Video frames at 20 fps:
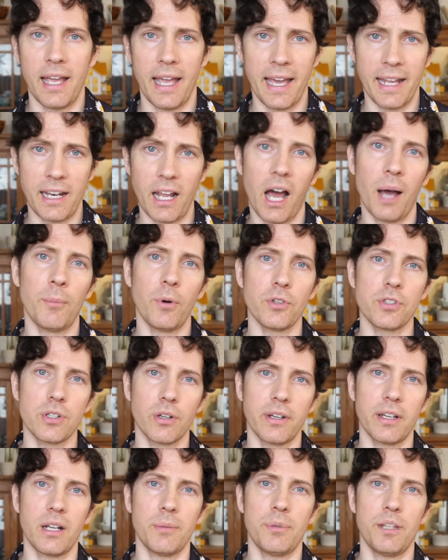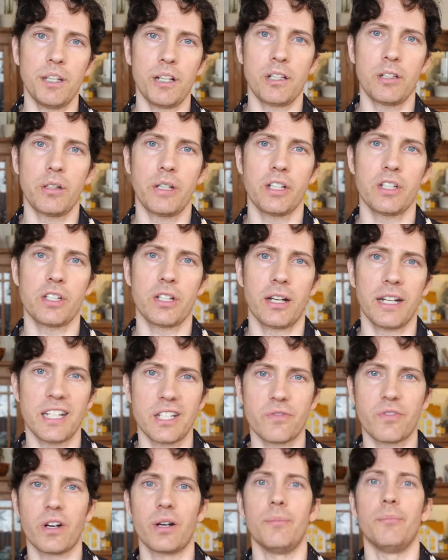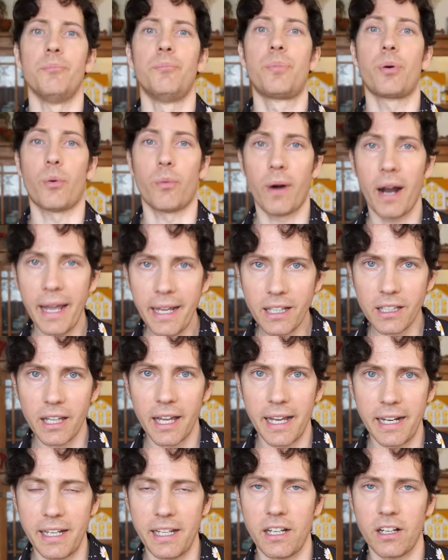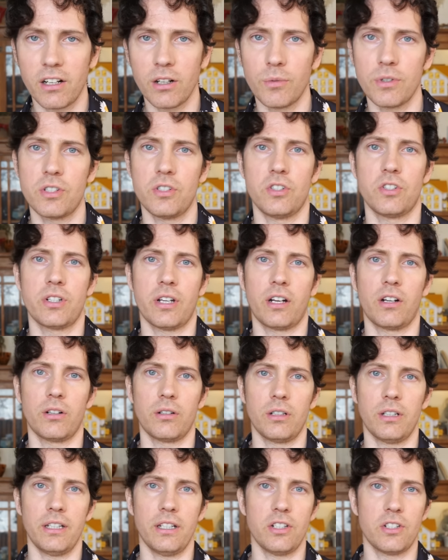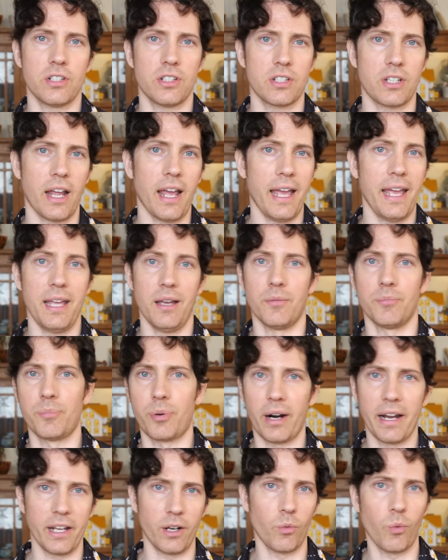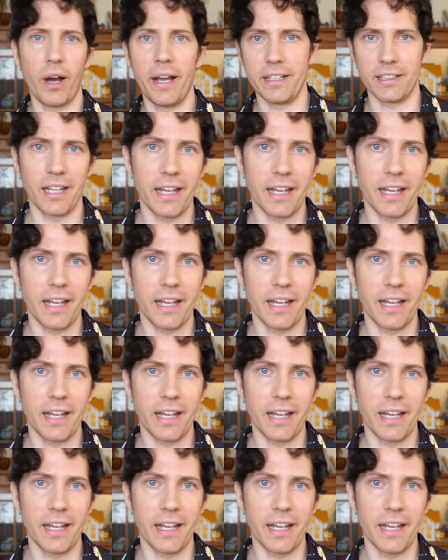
And I'm also gonna be including studies for bright light here, which is generally just a bright white